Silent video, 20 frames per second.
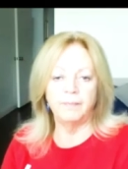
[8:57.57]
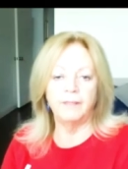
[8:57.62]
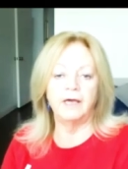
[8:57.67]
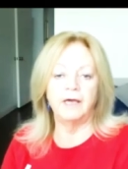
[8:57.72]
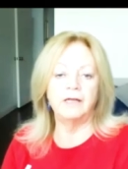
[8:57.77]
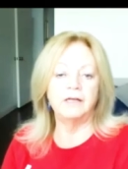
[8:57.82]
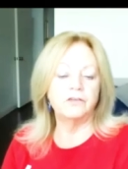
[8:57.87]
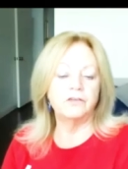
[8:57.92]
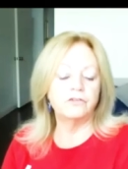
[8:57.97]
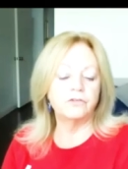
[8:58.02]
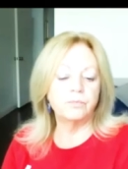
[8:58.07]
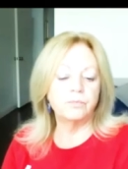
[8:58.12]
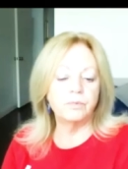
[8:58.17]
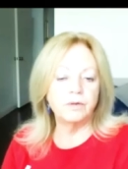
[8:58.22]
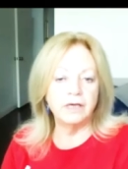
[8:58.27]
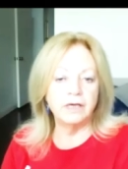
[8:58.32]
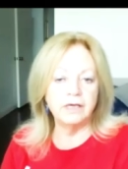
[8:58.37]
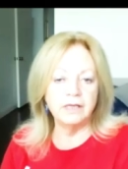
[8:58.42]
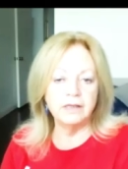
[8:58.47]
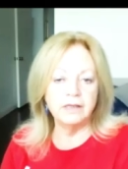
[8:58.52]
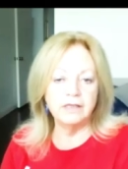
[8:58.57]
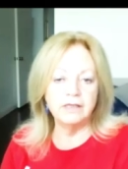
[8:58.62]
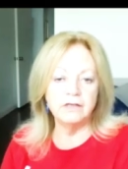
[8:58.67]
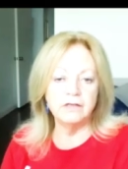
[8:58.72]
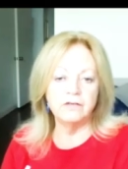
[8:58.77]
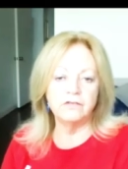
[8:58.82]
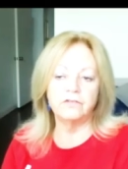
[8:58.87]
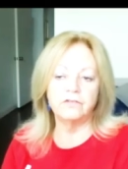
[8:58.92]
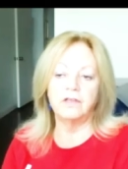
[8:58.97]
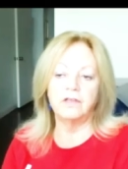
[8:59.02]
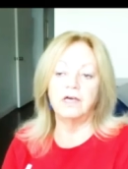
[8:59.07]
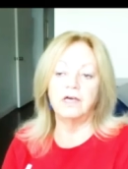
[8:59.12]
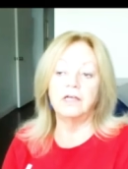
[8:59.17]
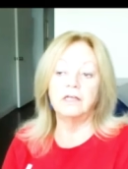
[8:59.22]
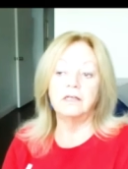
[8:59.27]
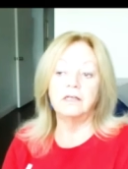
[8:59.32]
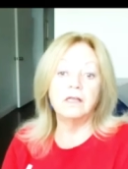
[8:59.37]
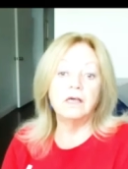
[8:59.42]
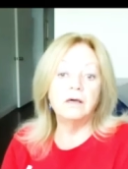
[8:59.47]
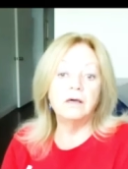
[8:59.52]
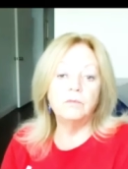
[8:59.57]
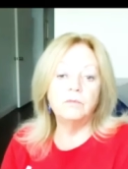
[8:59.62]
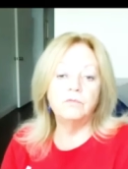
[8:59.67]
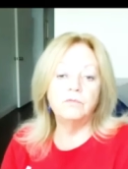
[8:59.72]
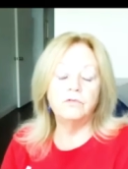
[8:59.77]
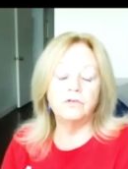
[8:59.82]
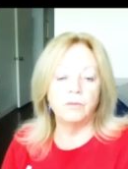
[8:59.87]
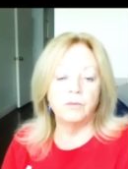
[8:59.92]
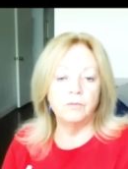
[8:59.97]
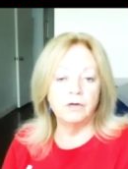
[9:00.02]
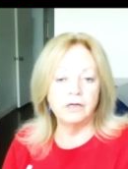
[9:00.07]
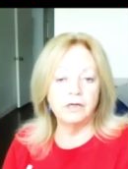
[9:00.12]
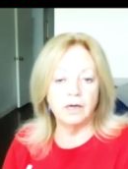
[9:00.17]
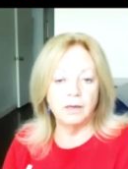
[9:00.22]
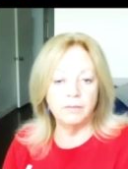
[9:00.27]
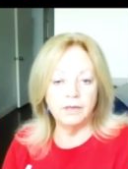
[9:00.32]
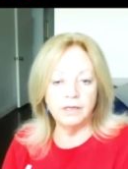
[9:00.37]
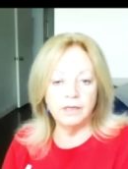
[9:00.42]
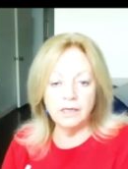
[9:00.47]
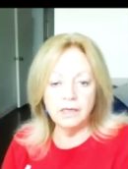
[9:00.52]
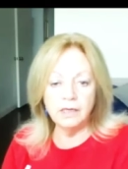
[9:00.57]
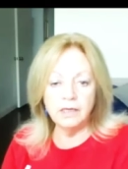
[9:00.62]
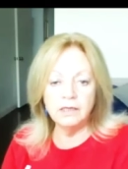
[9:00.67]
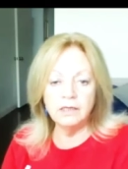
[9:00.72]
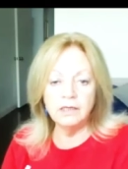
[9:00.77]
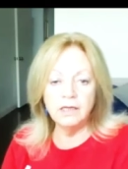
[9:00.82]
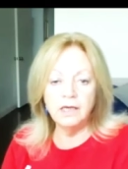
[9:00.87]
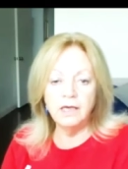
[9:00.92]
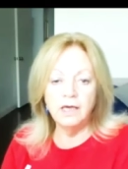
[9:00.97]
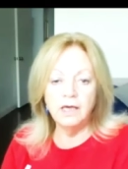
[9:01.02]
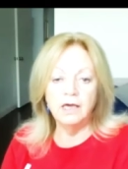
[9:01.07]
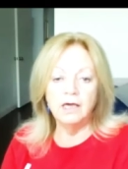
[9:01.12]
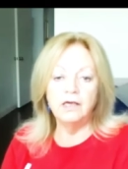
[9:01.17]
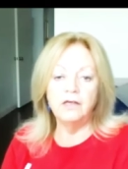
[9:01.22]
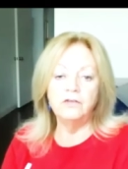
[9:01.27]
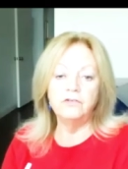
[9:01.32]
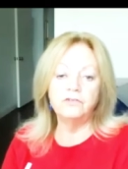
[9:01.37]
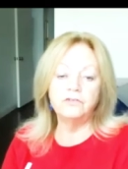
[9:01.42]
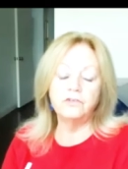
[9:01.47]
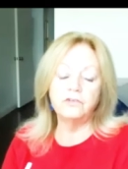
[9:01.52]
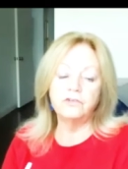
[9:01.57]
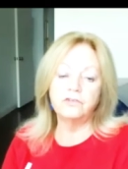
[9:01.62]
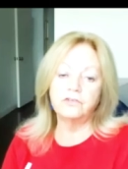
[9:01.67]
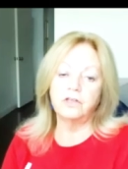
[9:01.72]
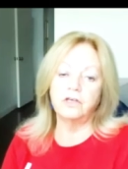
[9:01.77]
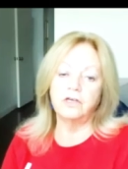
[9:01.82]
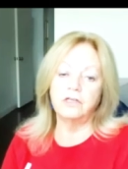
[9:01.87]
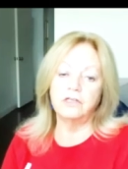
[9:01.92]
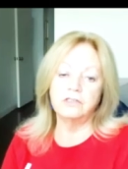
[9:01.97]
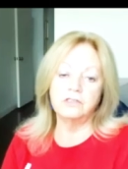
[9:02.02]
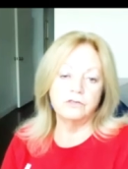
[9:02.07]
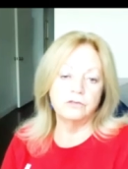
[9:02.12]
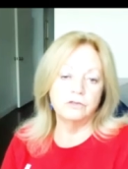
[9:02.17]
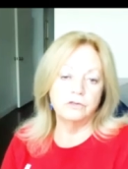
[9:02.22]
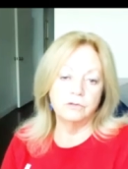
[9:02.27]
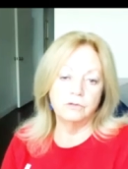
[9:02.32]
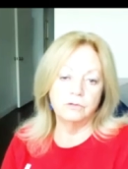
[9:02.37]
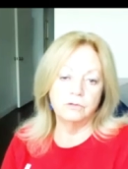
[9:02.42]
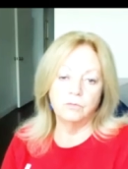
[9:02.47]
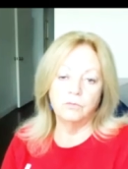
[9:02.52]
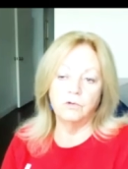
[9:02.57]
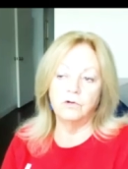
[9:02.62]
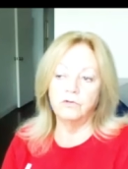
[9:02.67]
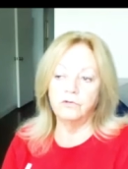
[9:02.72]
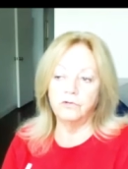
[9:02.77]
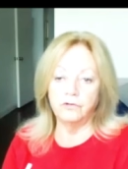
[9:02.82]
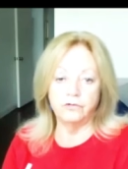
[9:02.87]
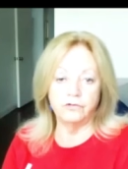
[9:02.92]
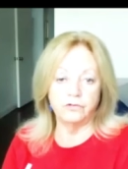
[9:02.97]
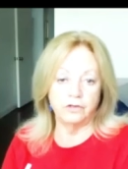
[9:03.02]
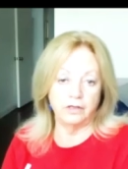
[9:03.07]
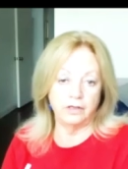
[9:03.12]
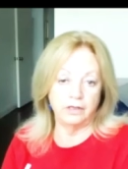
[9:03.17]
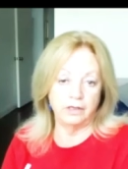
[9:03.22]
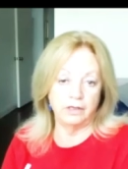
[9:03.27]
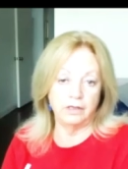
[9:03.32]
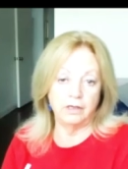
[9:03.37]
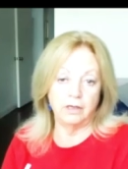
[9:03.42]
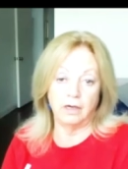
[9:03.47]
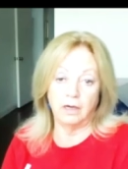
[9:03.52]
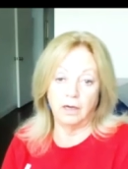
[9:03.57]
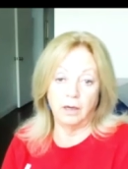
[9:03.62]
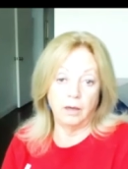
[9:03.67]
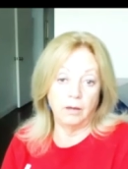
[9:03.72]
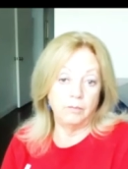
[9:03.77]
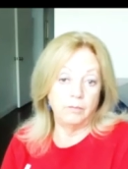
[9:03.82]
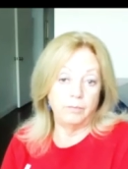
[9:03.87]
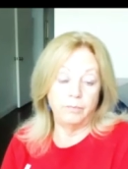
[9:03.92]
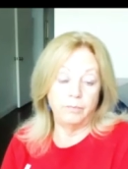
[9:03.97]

and explain this that someone coming in is just going to want to see uh,